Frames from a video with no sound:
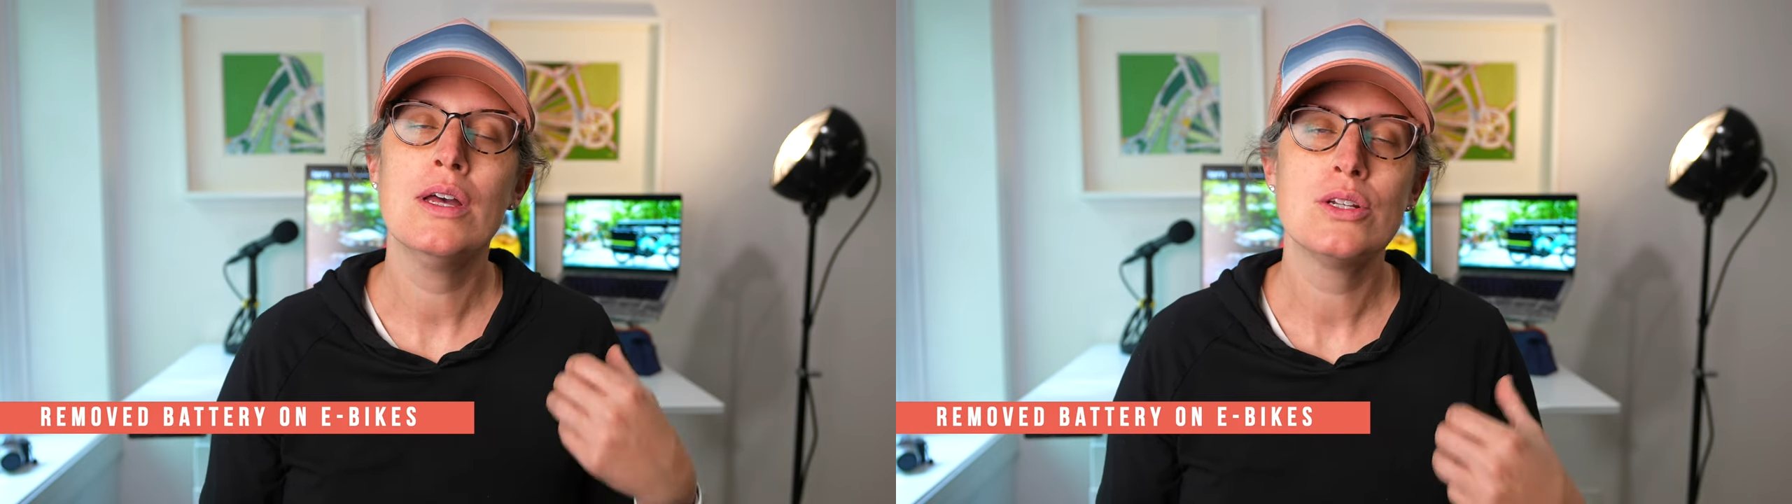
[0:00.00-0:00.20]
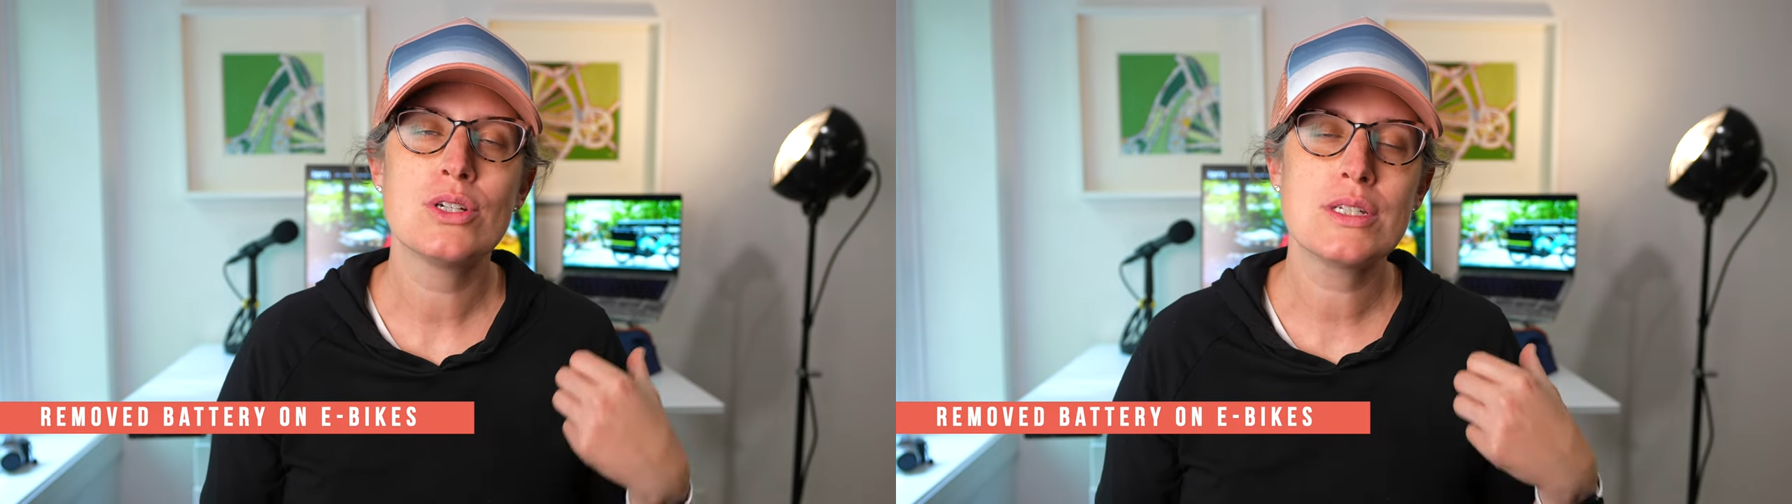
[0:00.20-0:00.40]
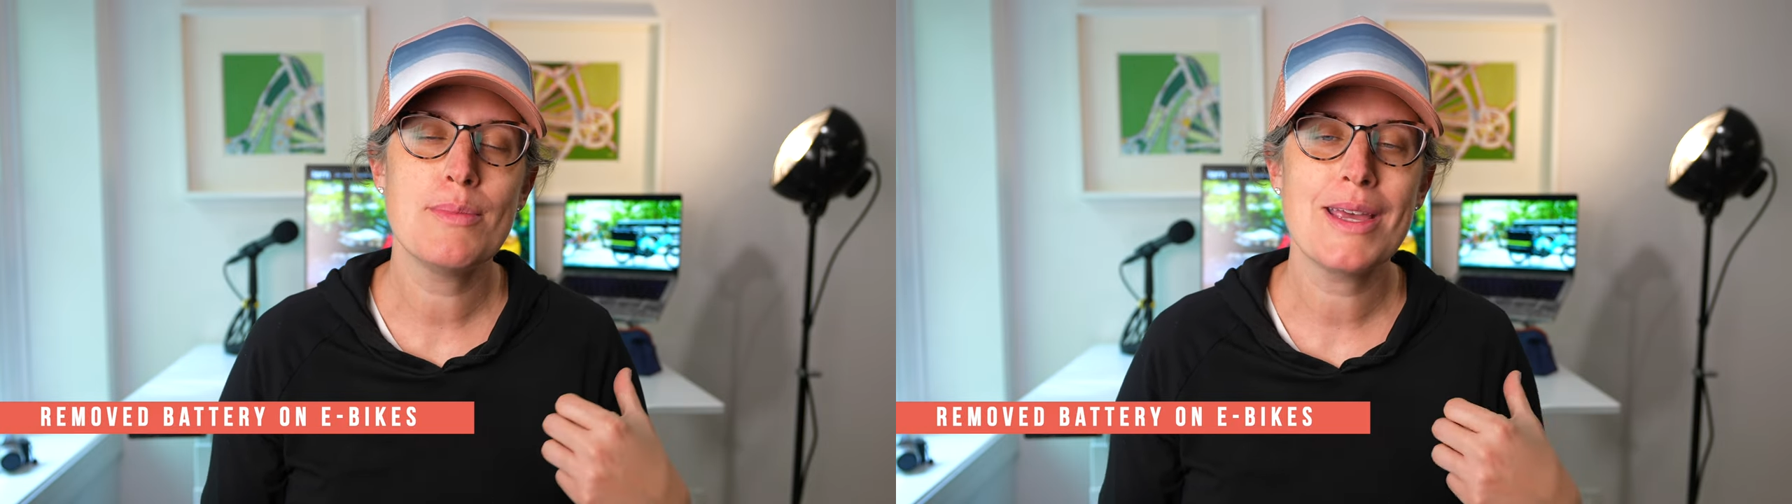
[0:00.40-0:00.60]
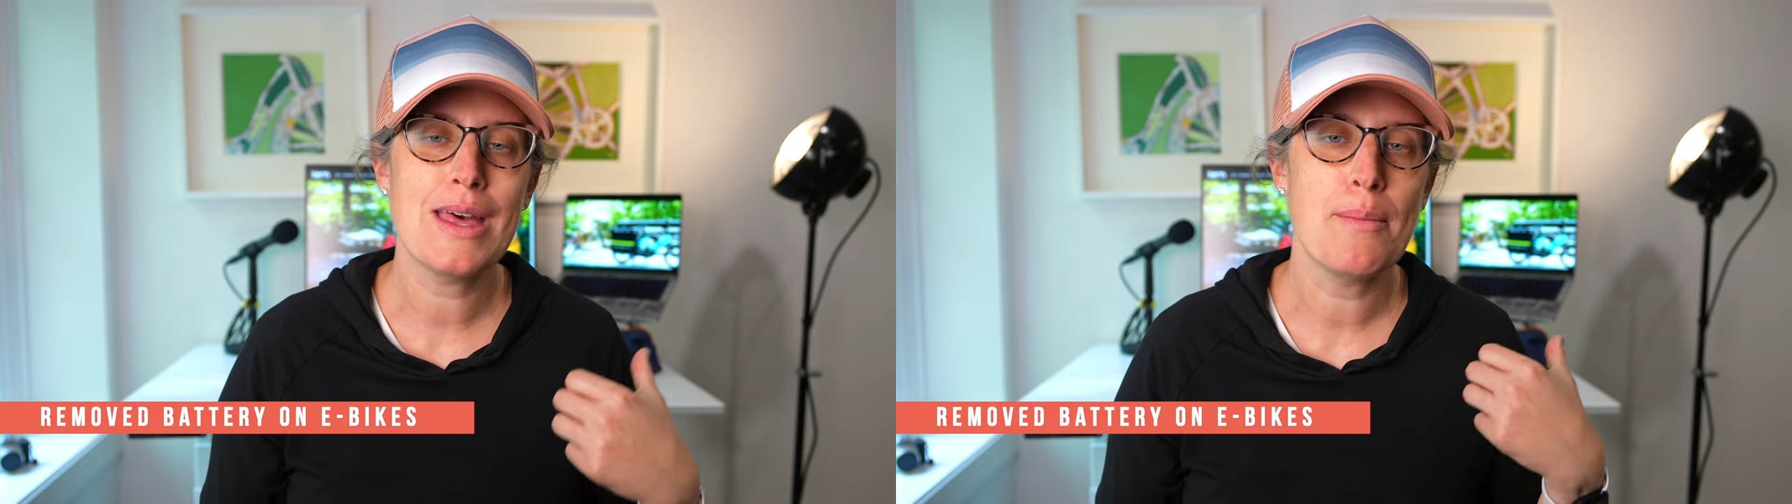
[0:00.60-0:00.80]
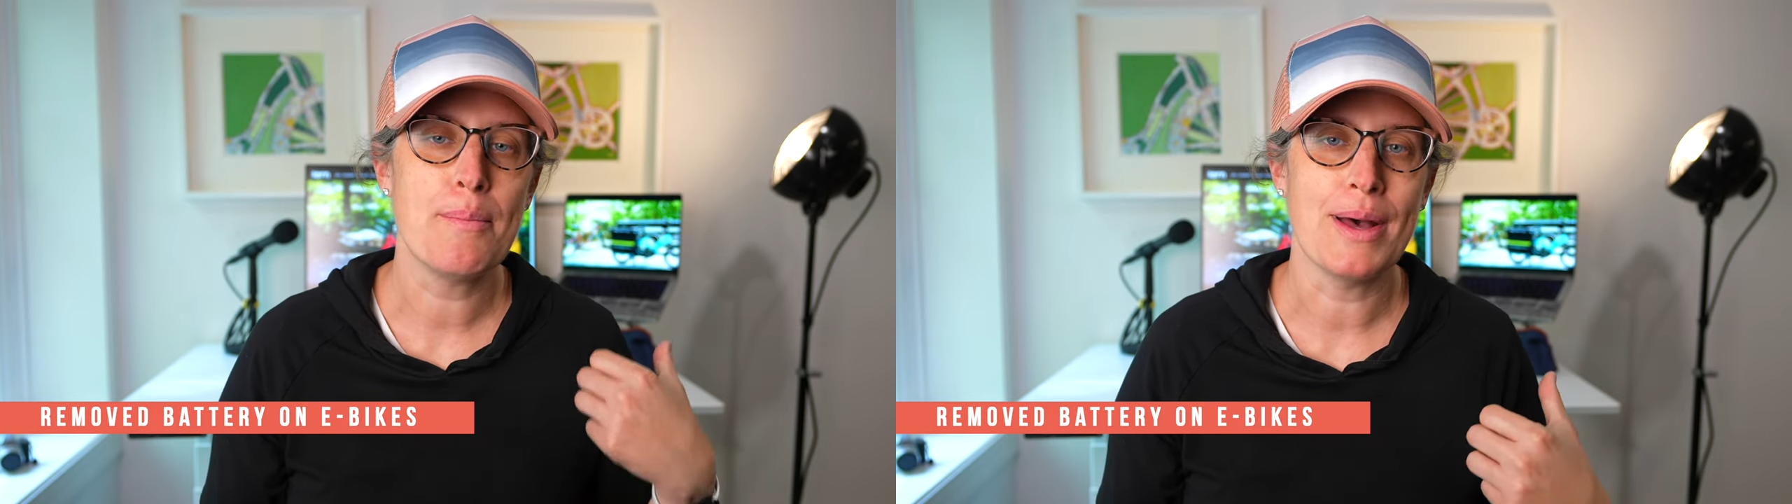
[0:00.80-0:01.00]
just to make
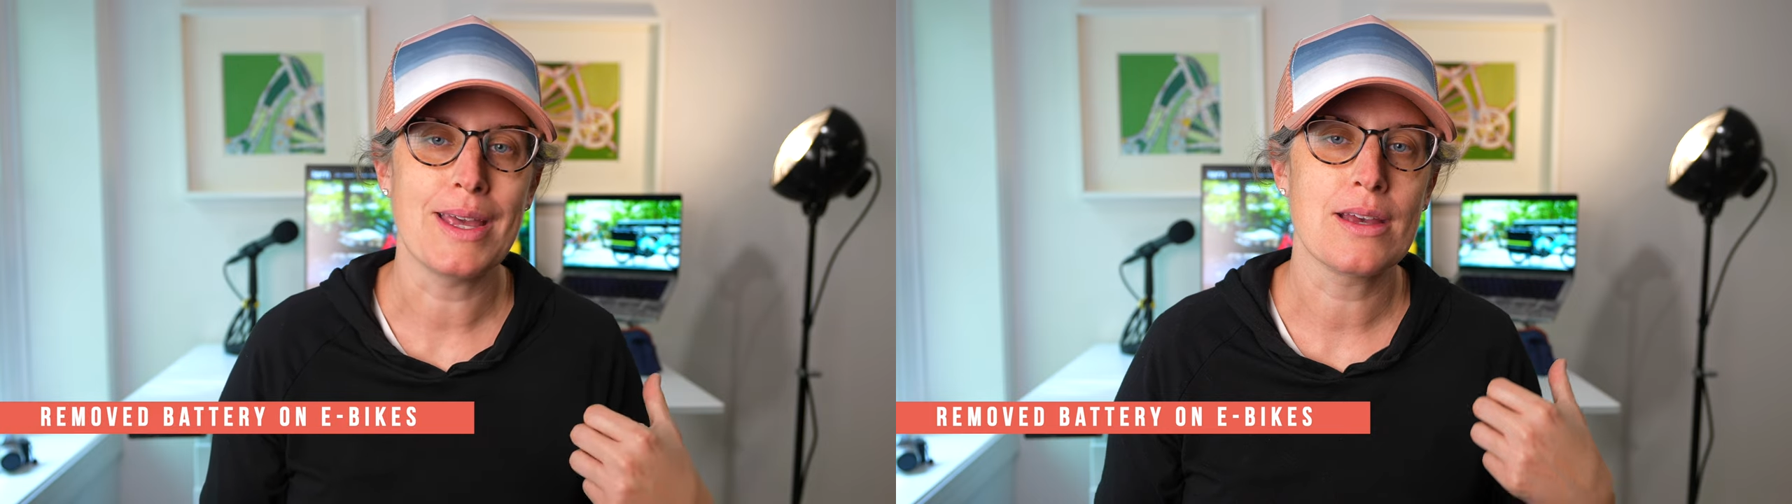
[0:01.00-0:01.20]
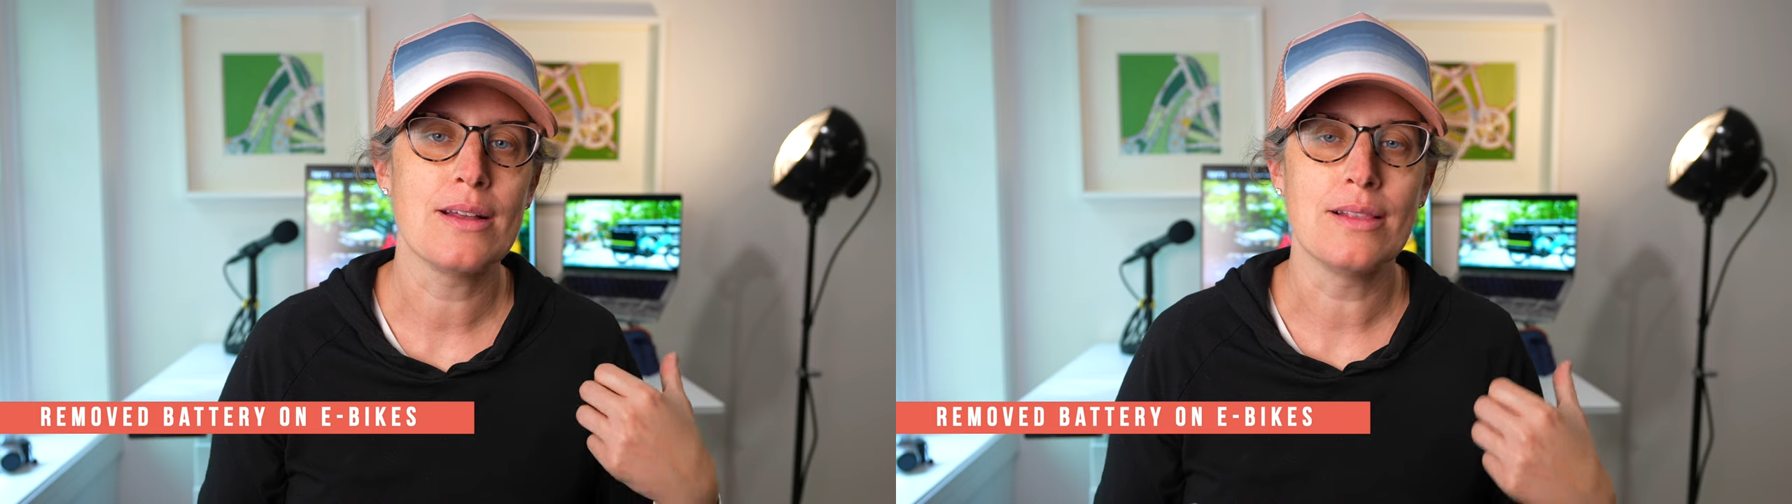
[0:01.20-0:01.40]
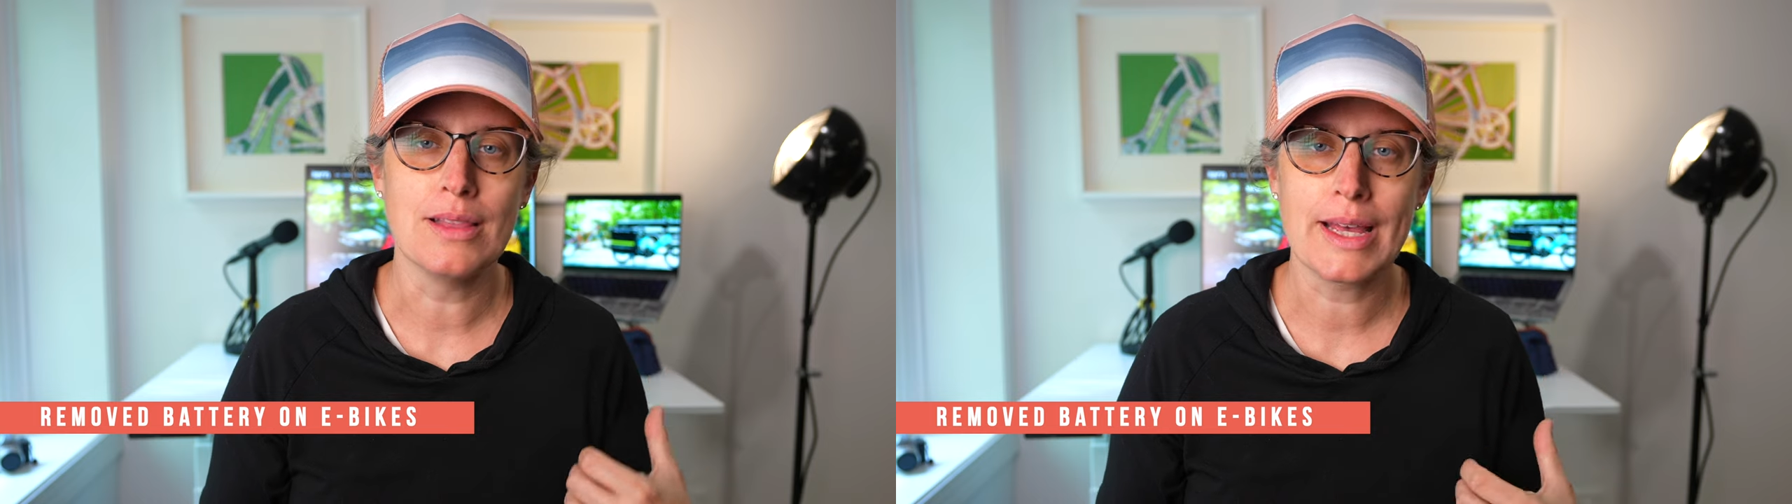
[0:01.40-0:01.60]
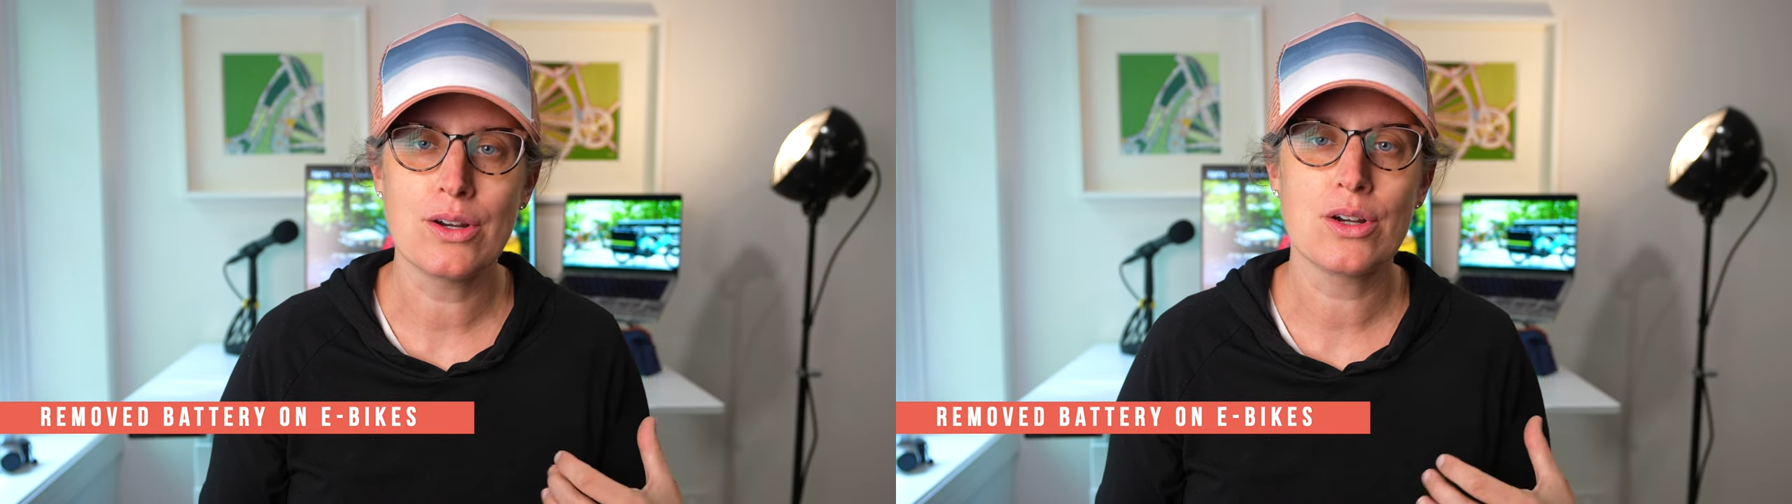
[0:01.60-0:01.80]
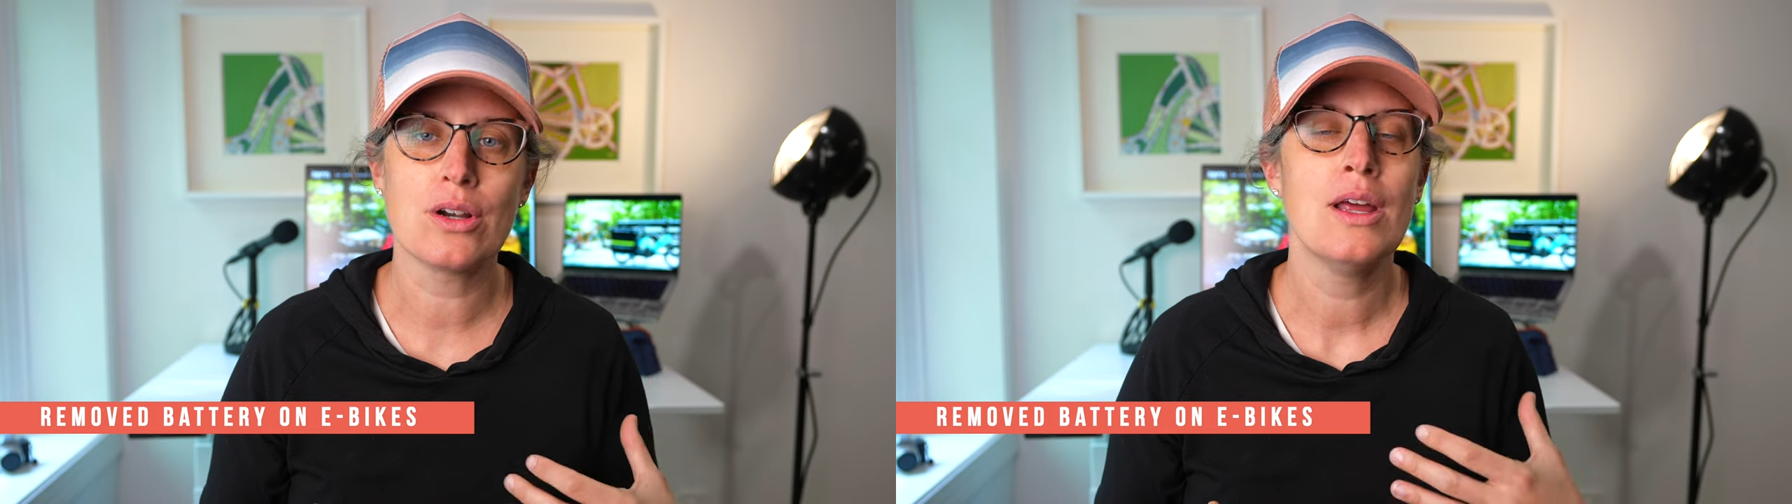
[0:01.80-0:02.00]
that bike
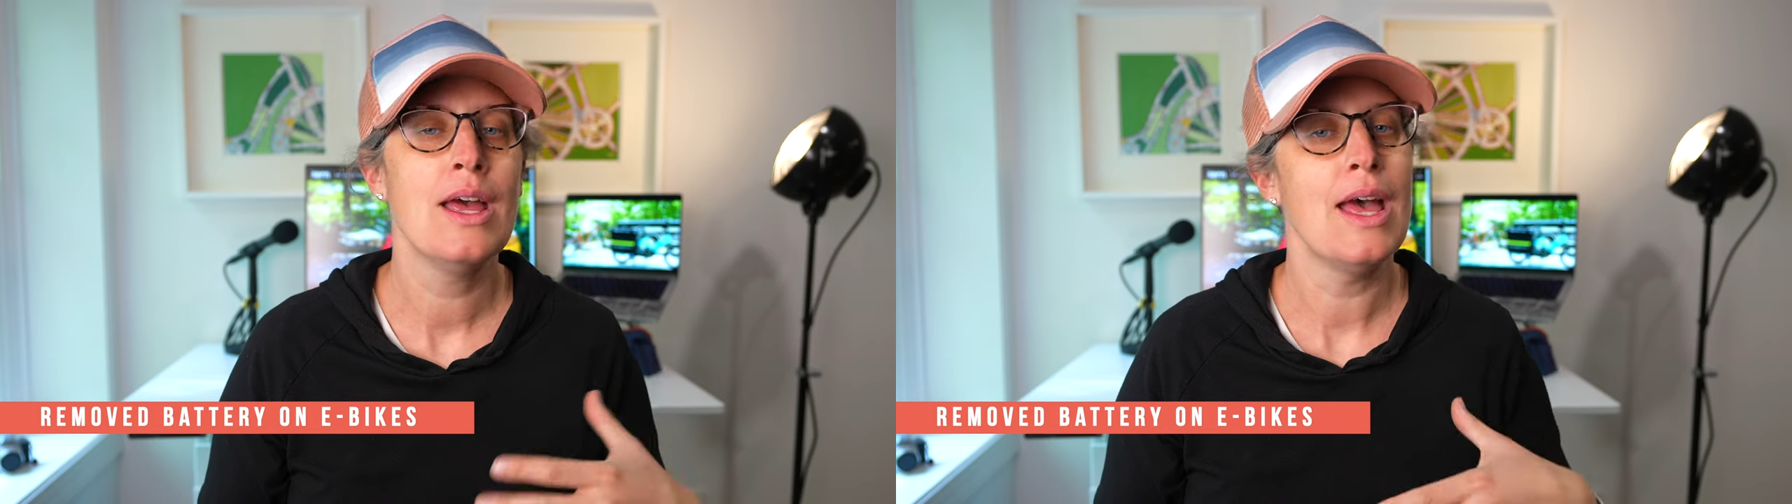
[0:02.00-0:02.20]
lighter